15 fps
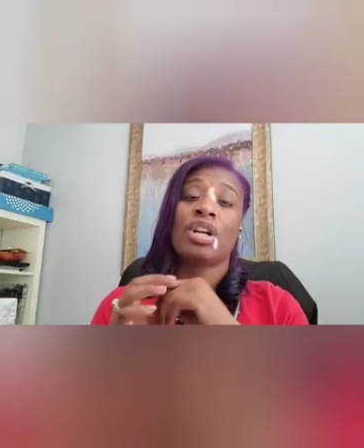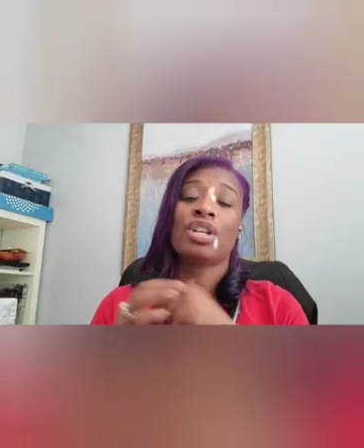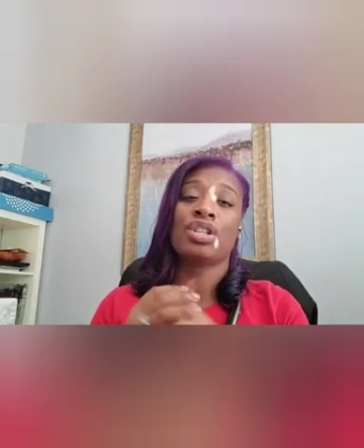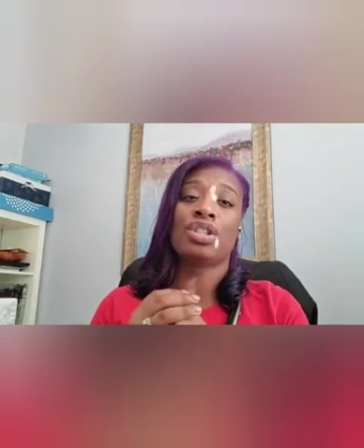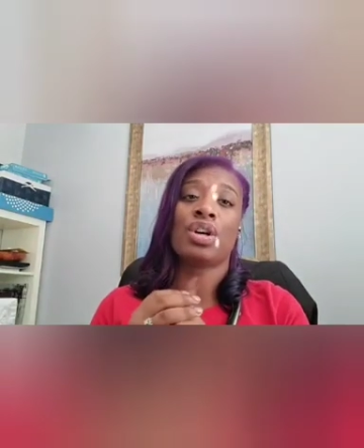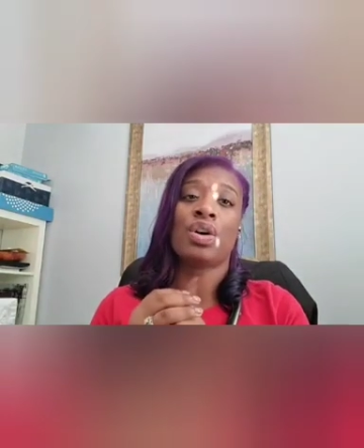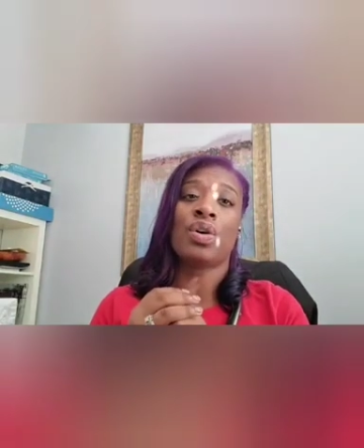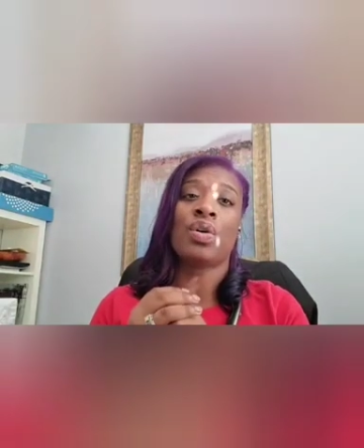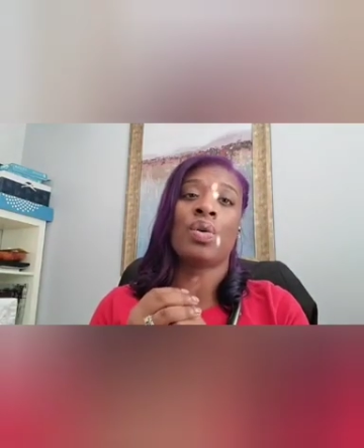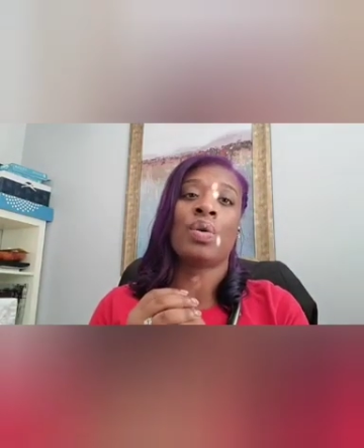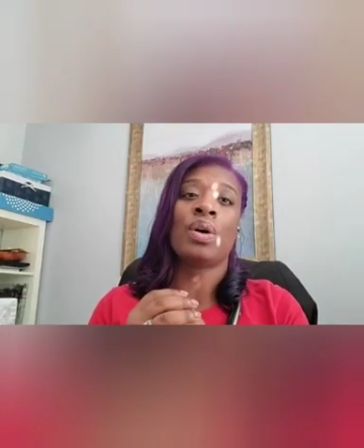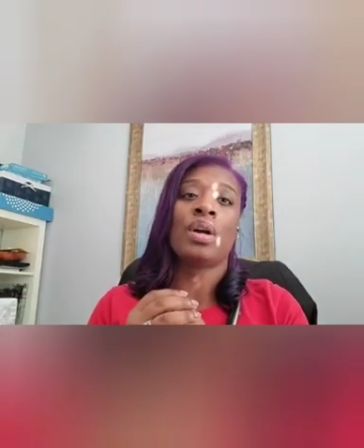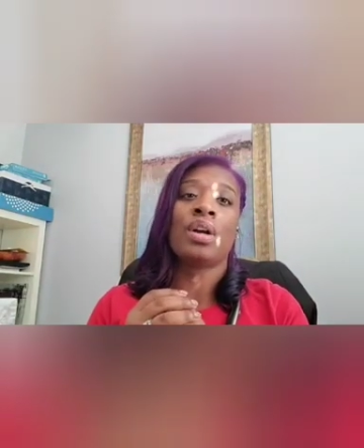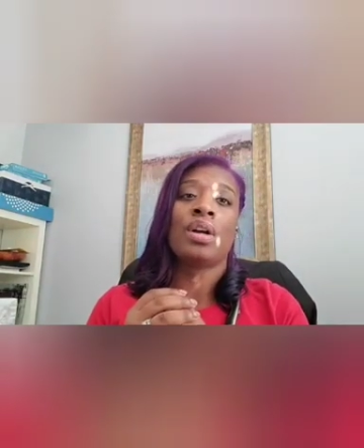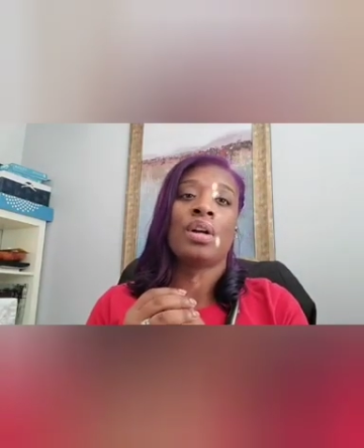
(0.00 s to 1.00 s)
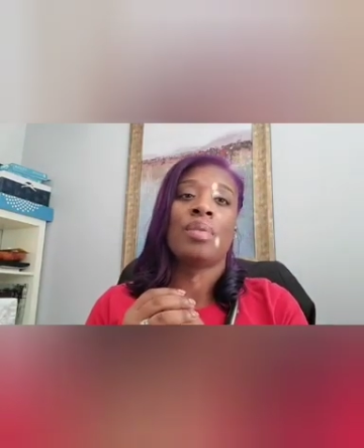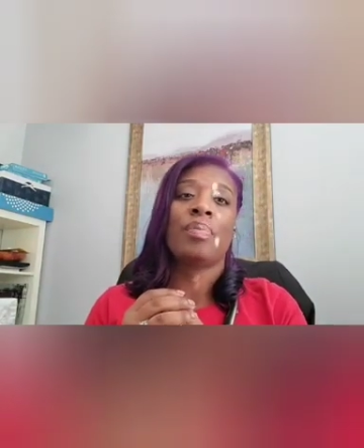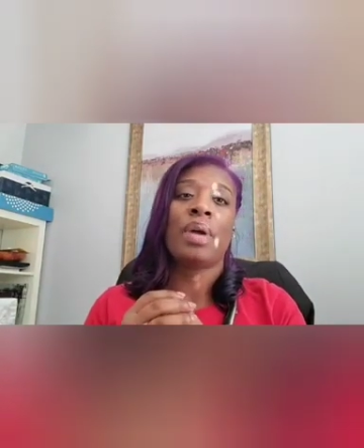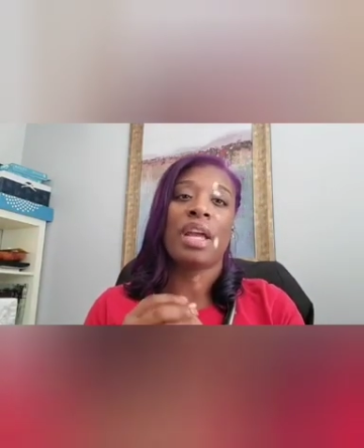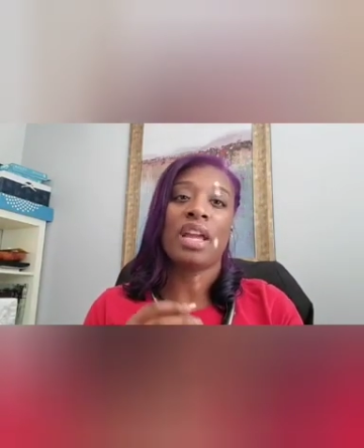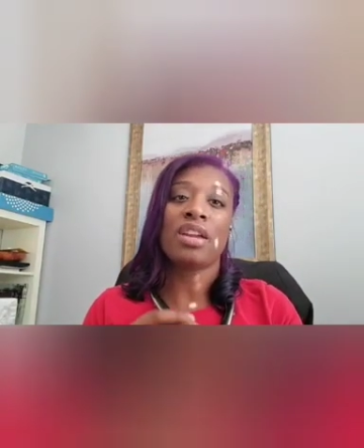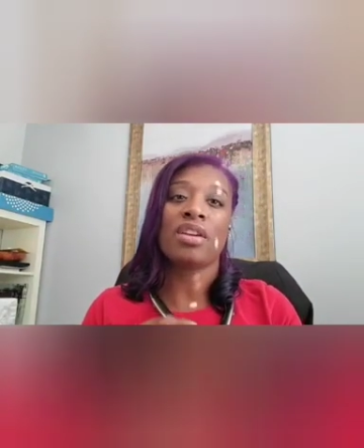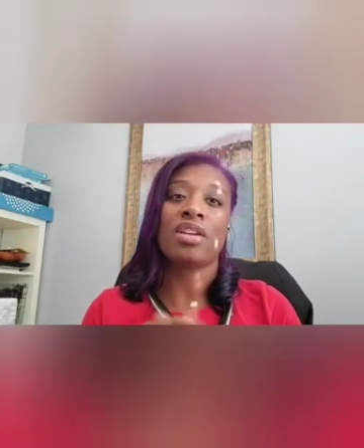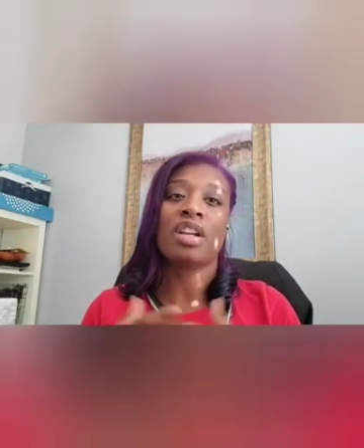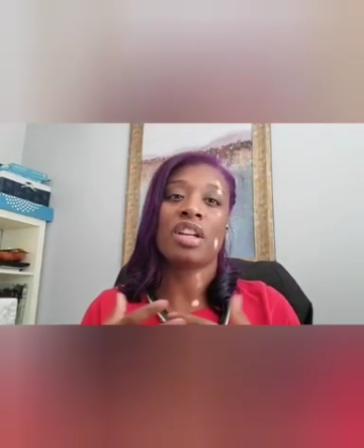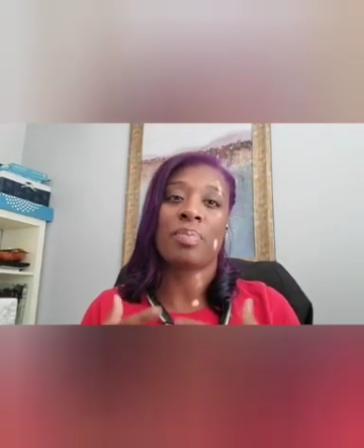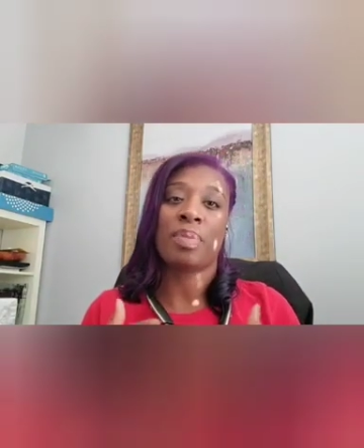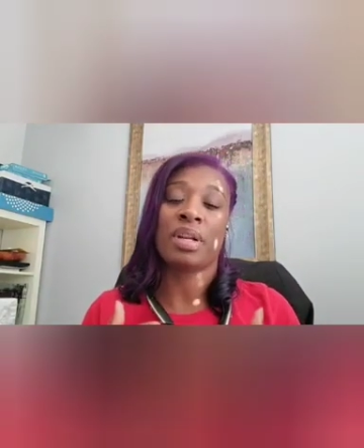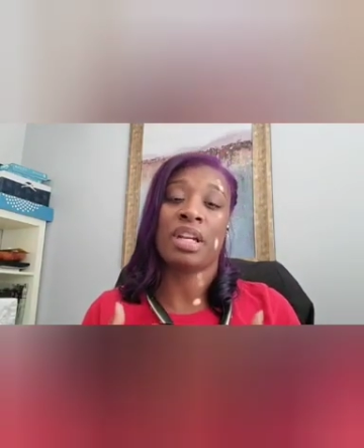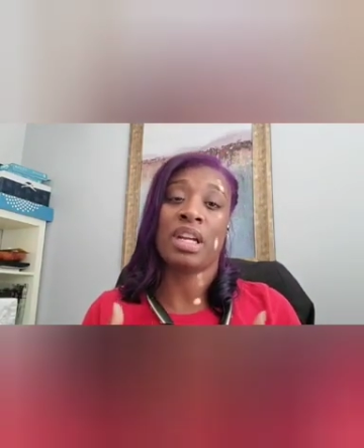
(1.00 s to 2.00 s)
So paying your
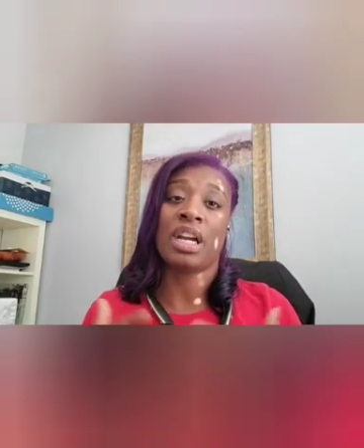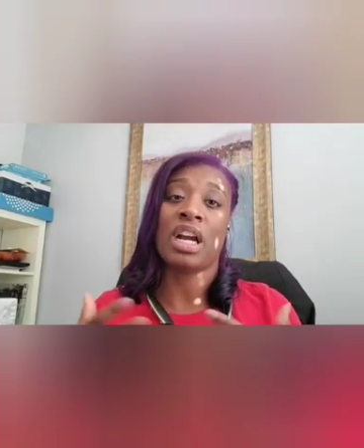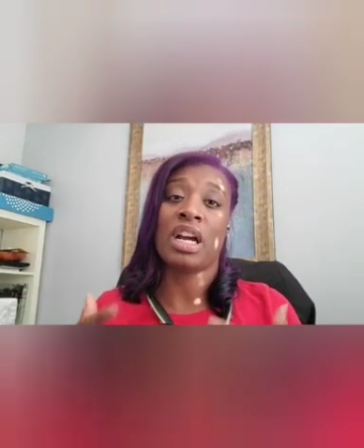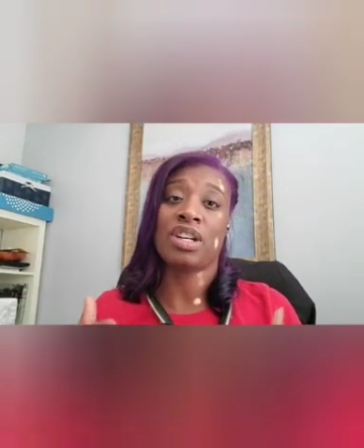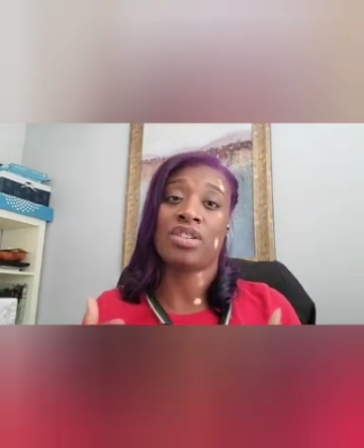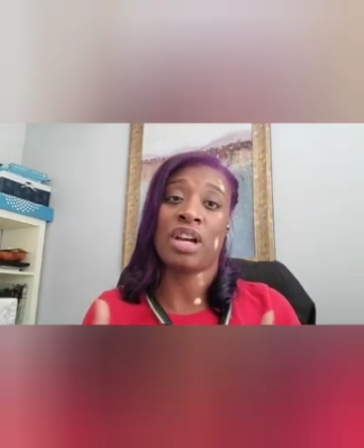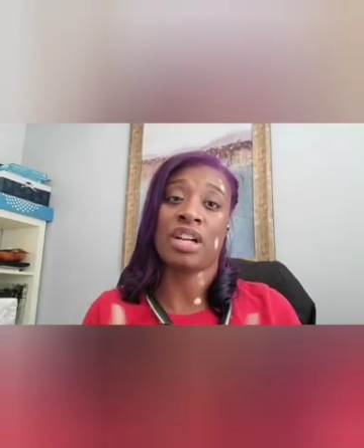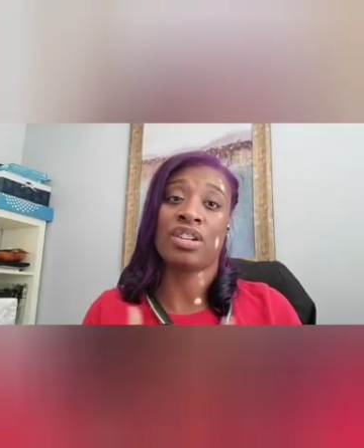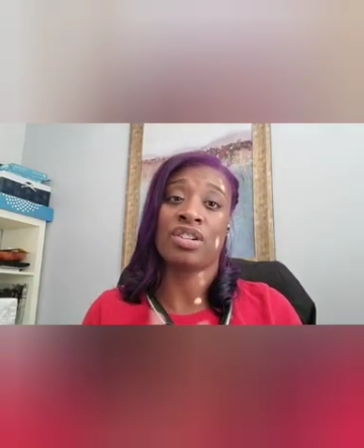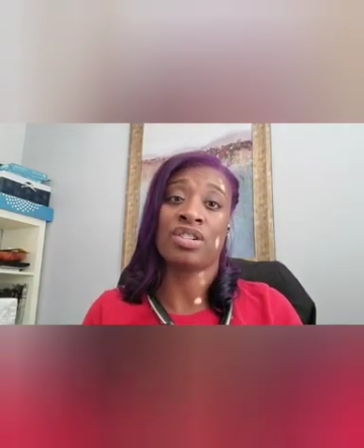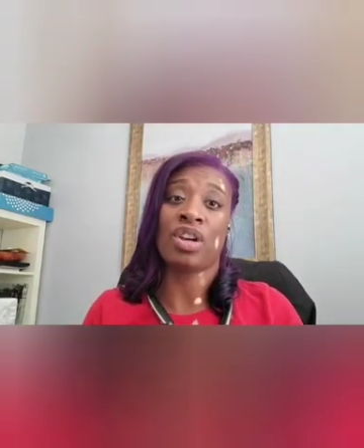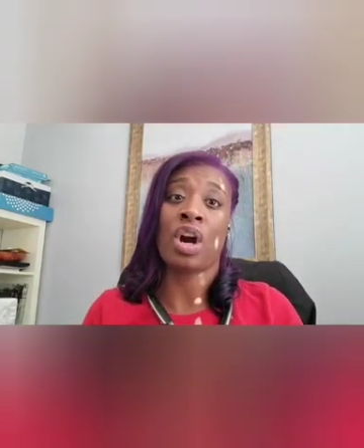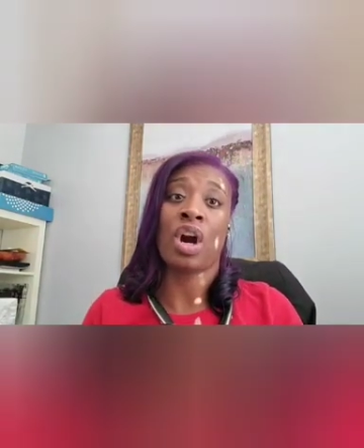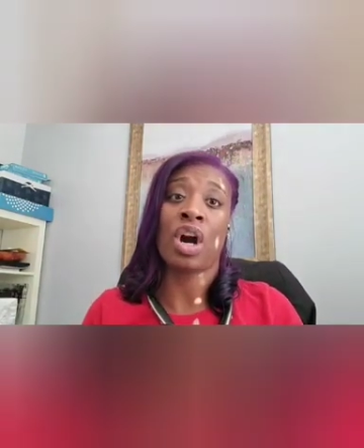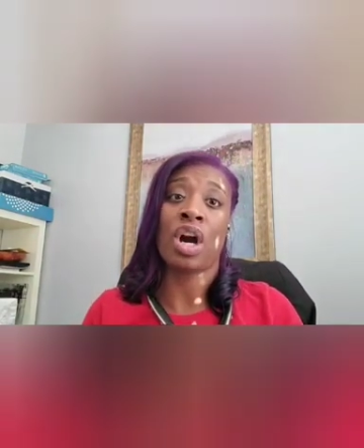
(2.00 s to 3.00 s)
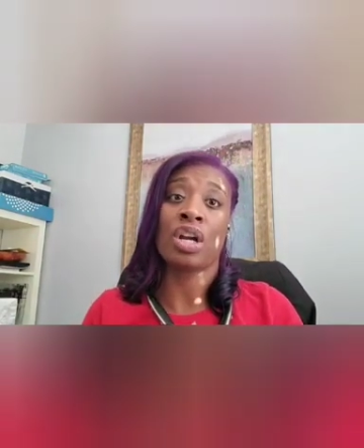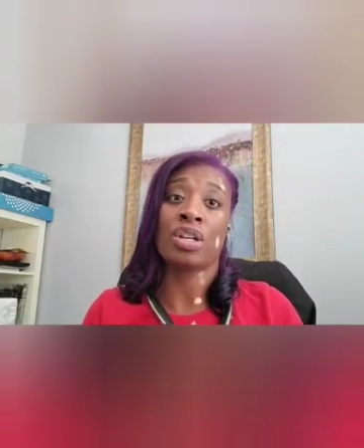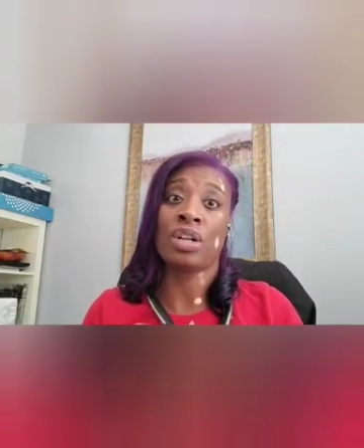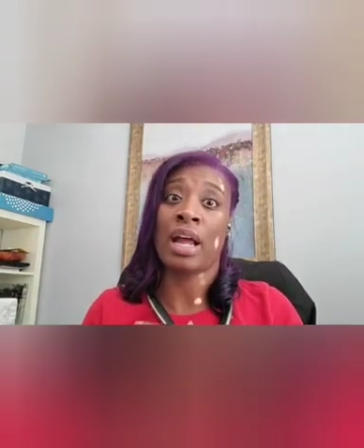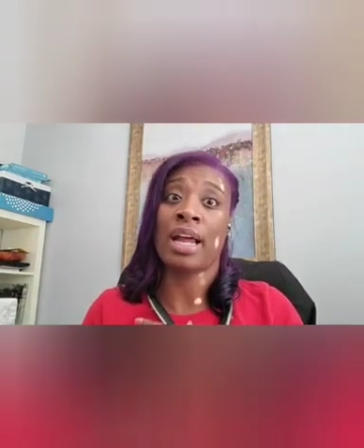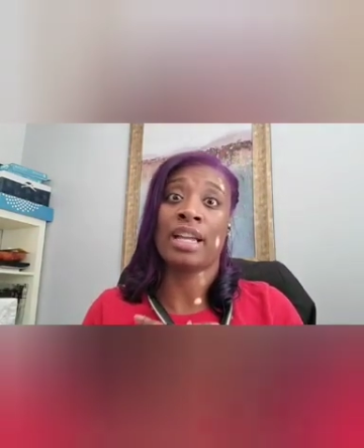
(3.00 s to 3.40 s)
independent contractors are you know,